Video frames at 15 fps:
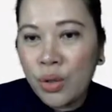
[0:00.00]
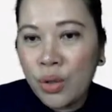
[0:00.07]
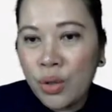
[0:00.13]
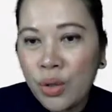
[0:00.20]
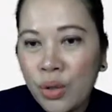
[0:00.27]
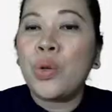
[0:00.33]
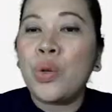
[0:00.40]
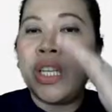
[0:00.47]

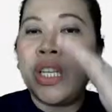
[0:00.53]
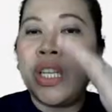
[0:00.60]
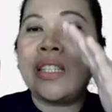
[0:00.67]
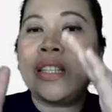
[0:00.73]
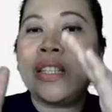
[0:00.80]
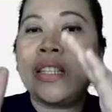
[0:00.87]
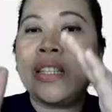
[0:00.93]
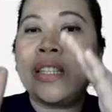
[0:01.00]
So since
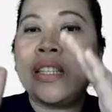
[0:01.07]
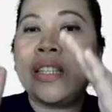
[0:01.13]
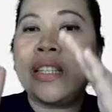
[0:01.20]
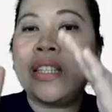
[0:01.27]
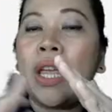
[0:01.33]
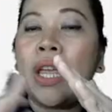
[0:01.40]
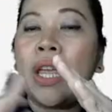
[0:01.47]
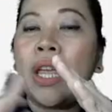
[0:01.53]
there's no
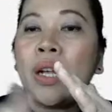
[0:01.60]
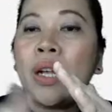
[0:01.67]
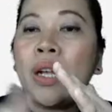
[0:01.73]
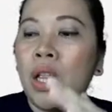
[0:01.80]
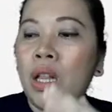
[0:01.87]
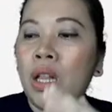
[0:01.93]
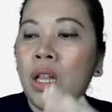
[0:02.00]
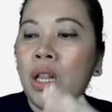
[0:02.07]
equal
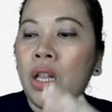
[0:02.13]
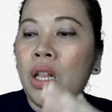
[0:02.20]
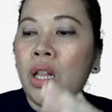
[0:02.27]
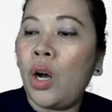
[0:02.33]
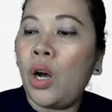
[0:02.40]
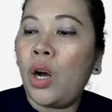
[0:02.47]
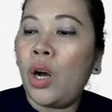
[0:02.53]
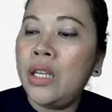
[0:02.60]

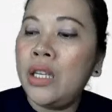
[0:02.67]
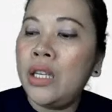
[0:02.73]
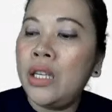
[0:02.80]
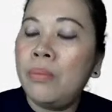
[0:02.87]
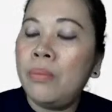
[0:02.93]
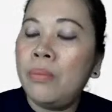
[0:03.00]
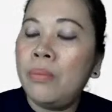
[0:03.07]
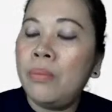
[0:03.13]
on the
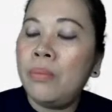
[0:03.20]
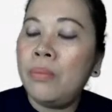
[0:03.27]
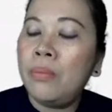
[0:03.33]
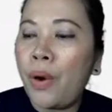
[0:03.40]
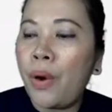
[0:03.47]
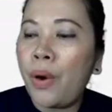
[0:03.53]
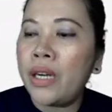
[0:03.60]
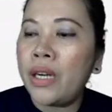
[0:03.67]
bottom
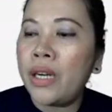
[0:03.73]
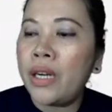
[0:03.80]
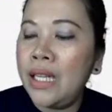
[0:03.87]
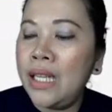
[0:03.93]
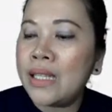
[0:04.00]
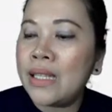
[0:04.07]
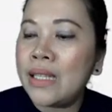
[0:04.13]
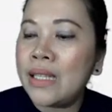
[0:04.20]
part,
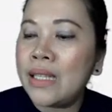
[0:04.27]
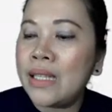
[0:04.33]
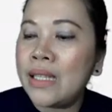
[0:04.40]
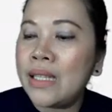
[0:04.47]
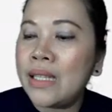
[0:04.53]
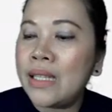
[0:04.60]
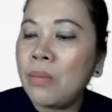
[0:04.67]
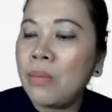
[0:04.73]
it's
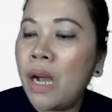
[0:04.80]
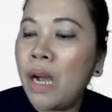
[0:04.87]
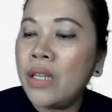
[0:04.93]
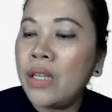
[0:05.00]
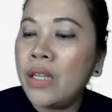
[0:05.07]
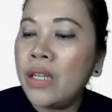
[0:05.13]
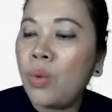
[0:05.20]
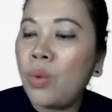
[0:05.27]
x
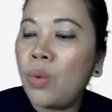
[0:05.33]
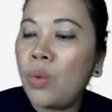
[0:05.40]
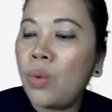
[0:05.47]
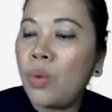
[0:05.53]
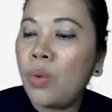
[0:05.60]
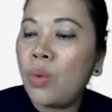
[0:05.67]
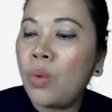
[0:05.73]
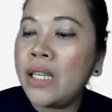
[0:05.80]
minus y
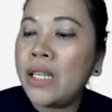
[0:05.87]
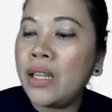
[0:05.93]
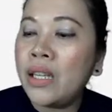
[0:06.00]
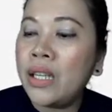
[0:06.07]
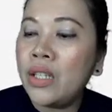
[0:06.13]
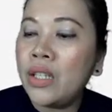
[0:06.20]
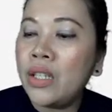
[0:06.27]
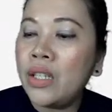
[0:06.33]
greater
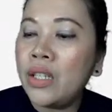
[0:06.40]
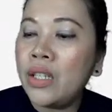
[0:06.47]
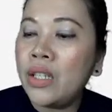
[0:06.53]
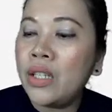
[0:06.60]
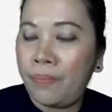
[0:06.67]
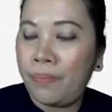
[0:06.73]
than 2.